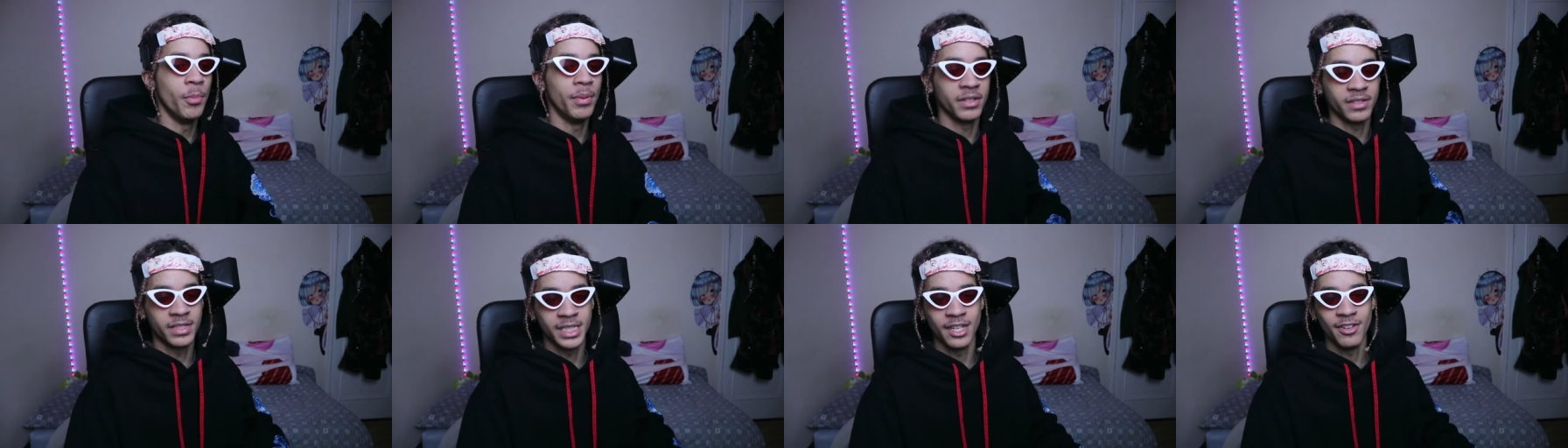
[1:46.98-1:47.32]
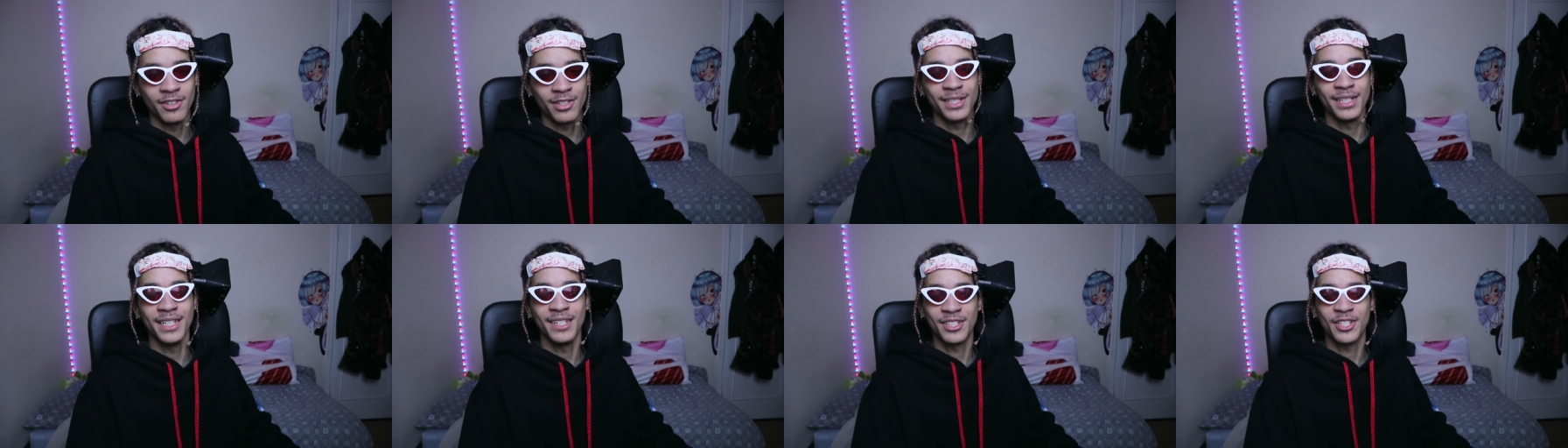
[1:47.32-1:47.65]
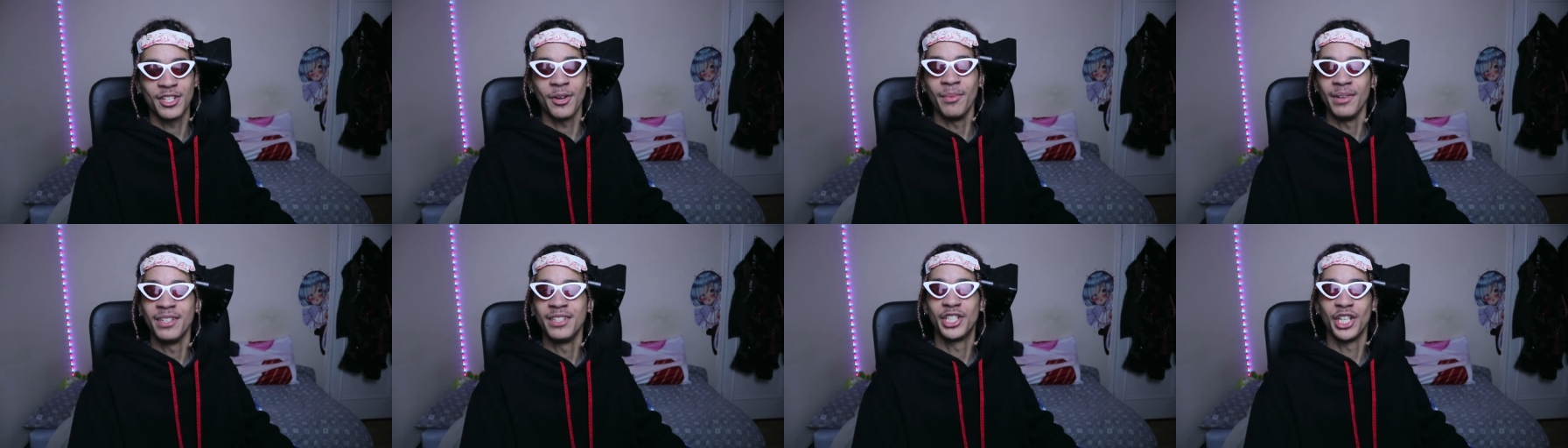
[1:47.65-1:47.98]
No, but seriously,
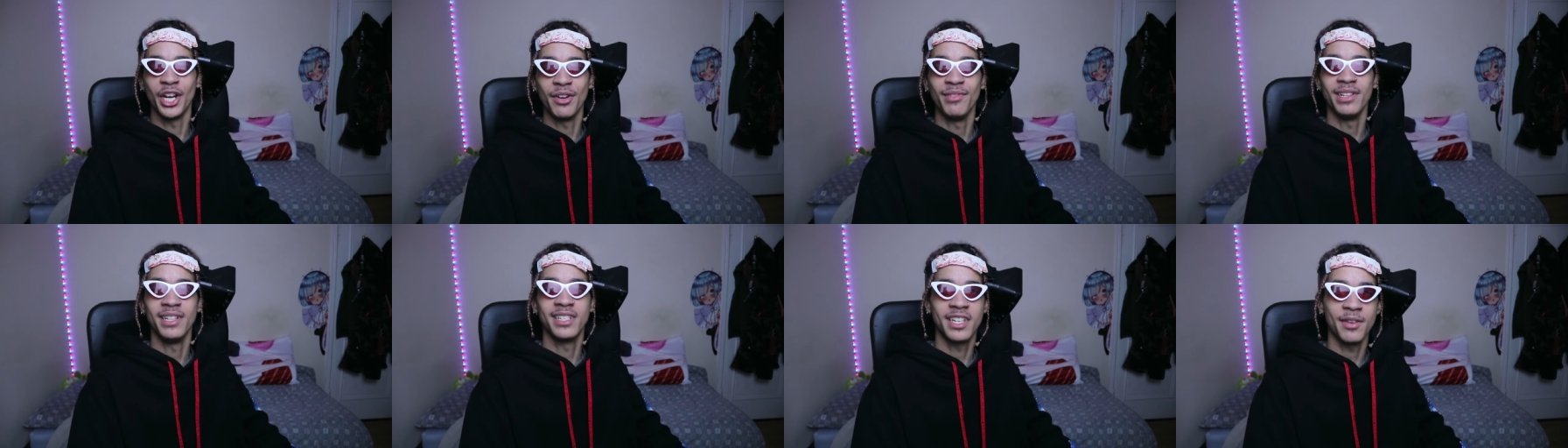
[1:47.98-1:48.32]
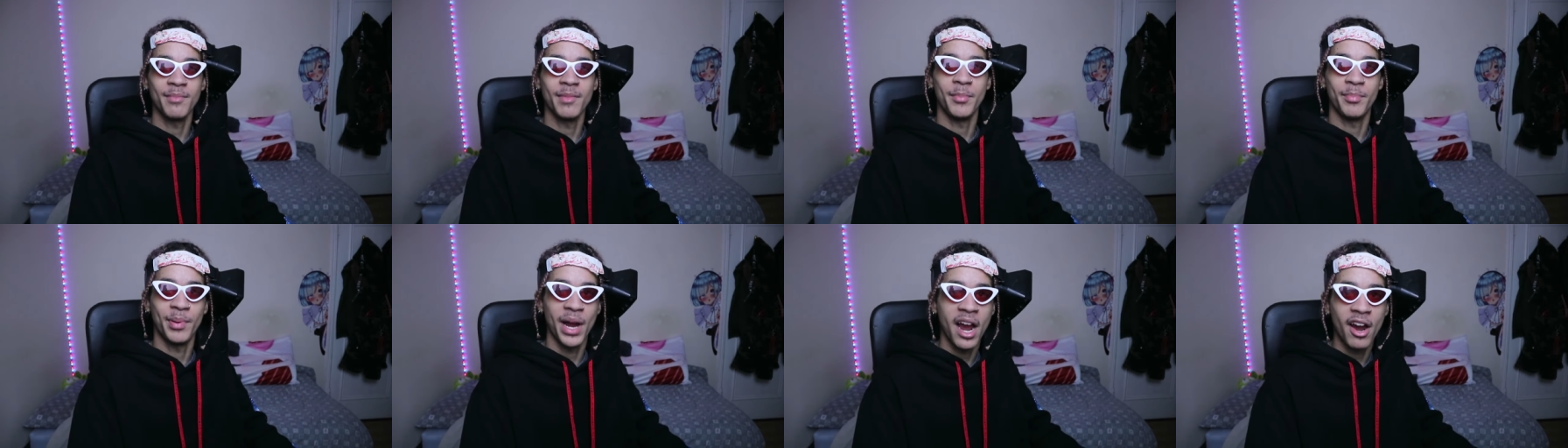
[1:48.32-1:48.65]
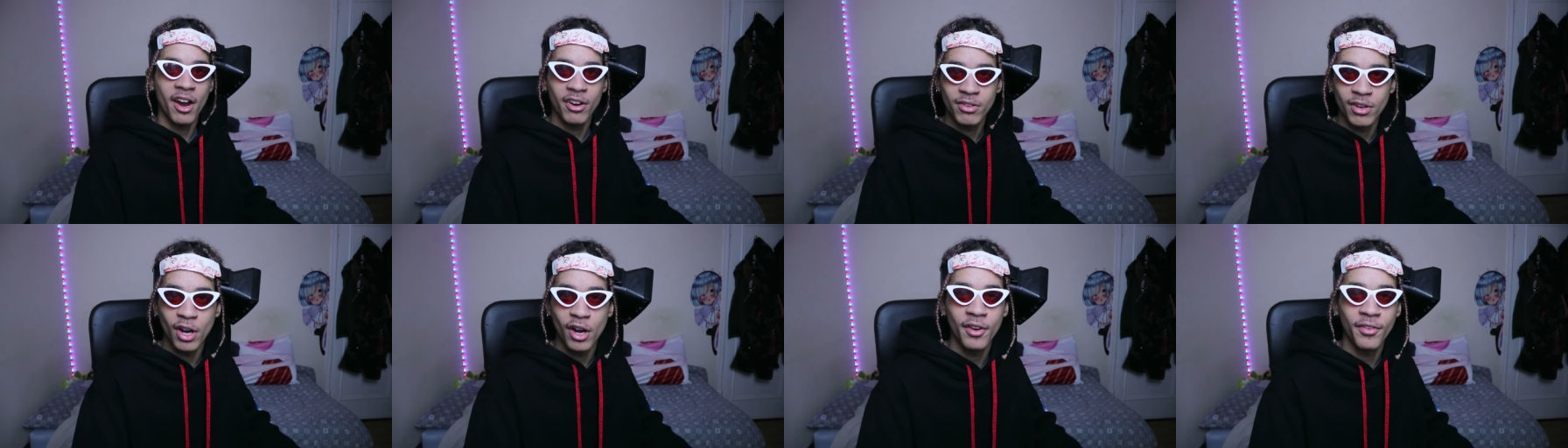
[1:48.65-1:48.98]
someone genuinely sent me a
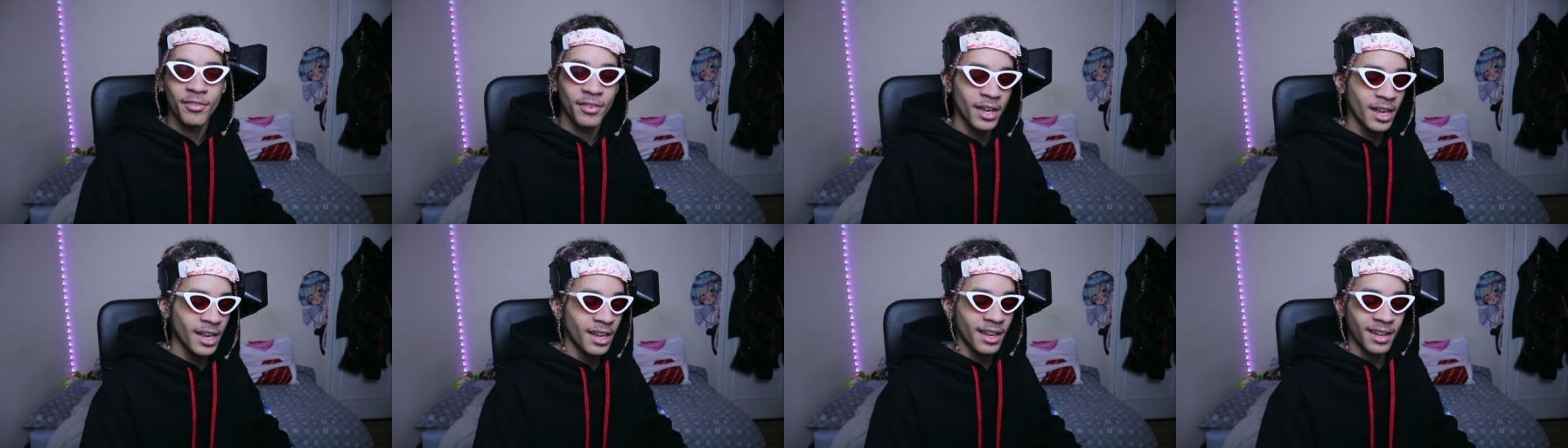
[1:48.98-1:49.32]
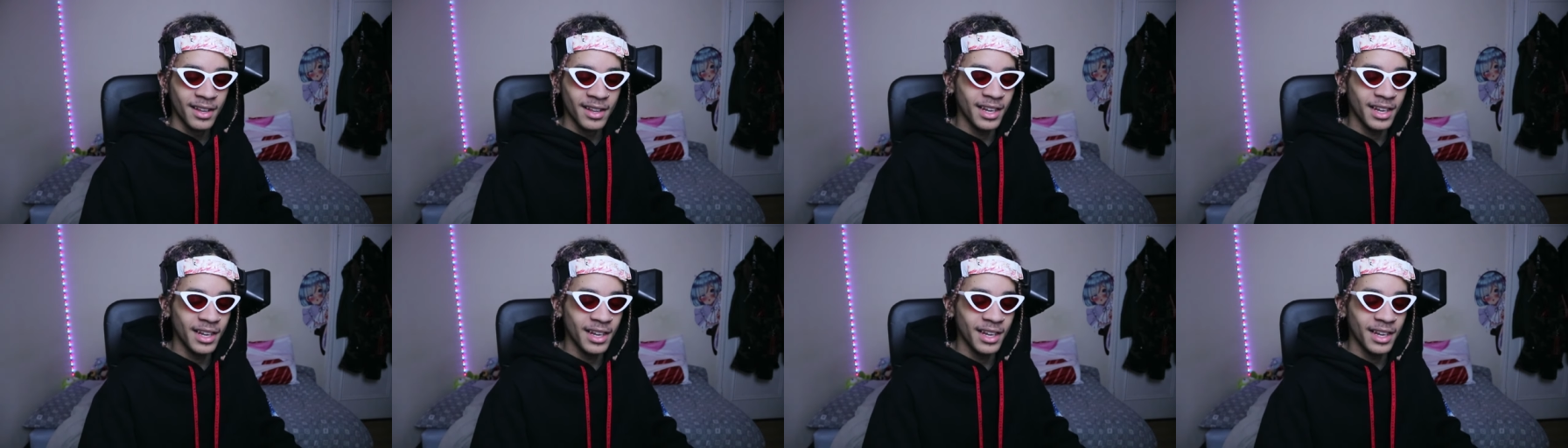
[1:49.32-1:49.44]
paragraph.